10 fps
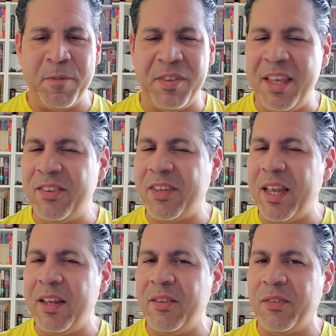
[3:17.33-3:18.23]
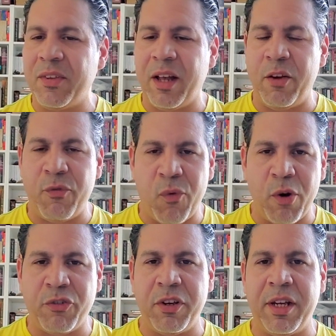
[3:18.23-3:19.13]
these things,
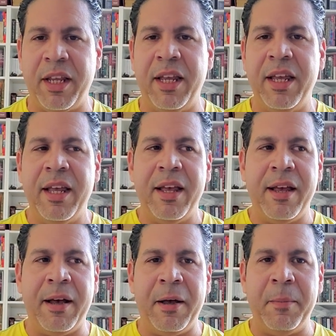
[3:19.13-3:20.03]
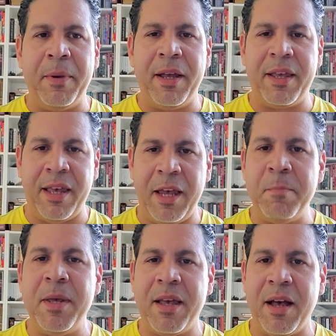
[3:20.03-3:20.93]
unfortunately,
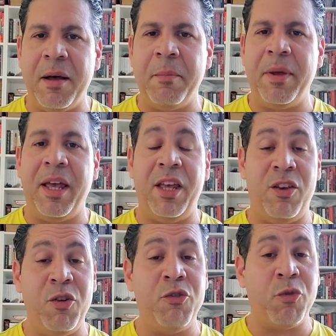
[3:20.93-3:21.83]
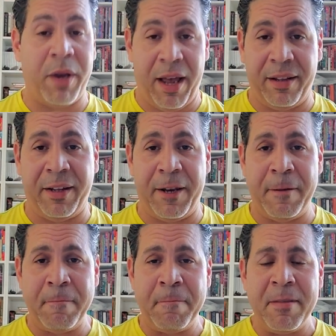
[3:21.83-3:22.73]
can become a huge reality.
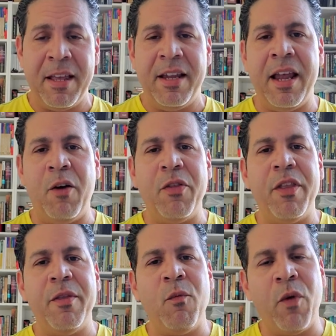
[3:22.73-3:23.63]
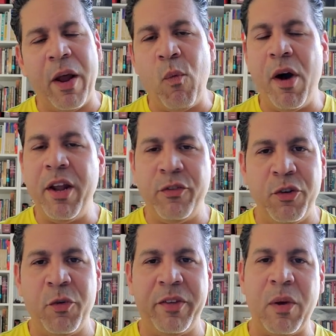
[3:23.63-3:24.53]
Now, what I want to
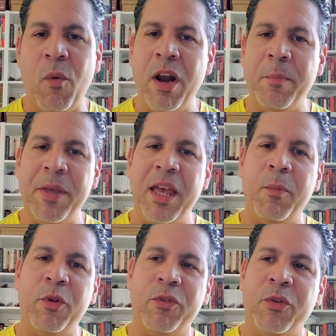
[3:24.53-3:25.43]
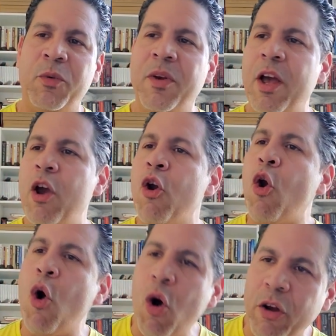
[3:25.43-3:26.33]
do is I want to be able to
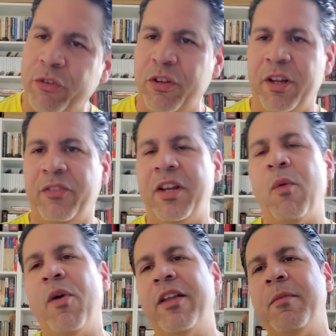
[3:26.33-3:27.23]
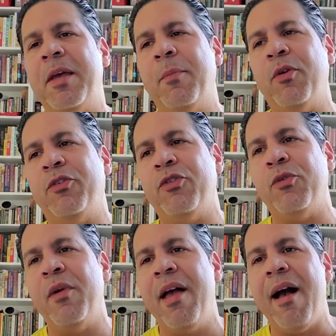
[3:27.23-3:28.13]
caution us, and I wanted to be able
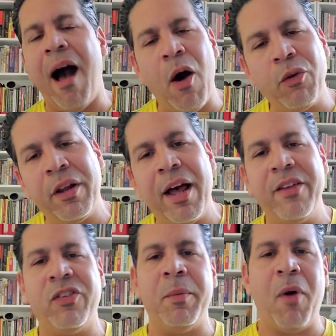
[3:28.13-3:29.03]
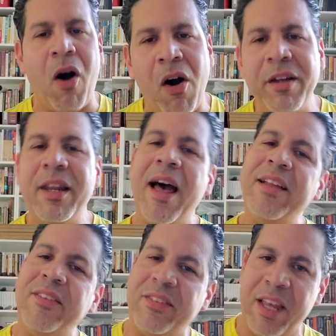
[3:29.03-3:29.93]
to outline some
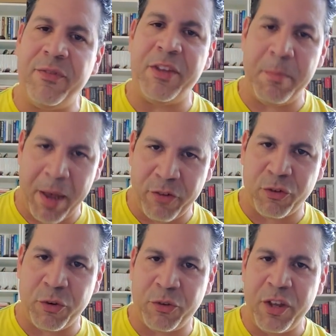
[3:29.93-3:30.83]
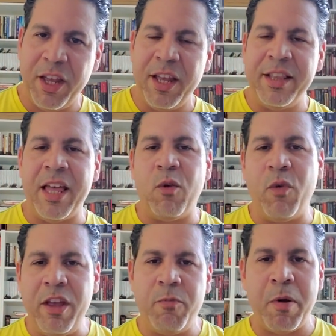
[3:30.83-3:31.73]
online safety measures that
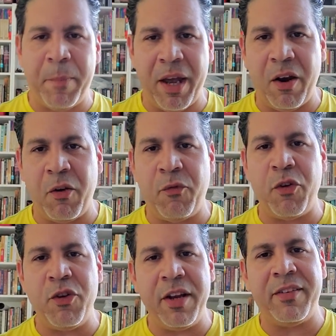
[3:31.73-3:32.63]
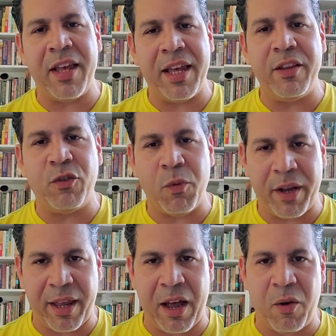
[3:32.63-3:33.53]
we've prepared for you to take into
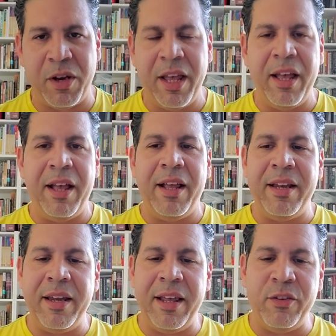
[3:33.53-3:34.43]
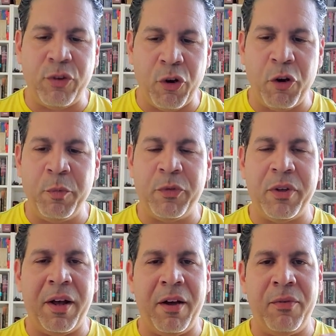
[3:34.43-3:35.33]
account in terms
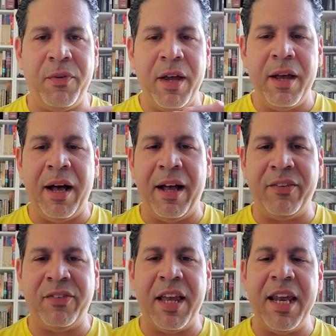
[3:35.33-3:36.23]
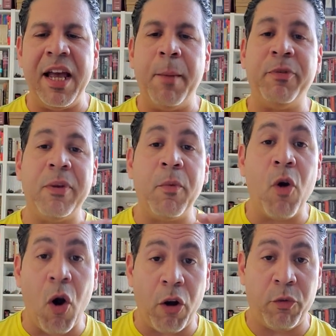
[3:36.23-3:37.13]
of setting up some
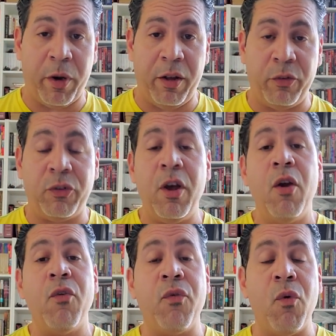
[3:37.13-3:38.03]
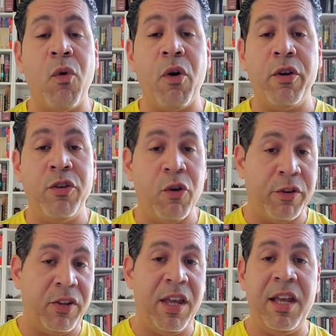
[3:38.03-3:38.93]
guardrails for your
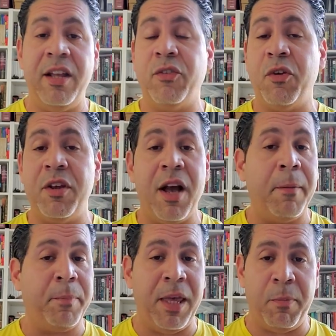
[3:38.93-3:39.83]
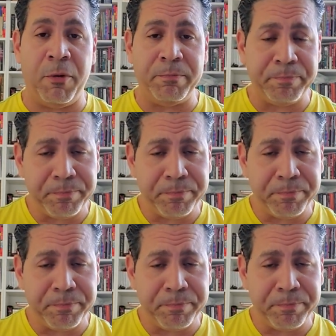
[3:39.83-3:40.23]
teens or young people.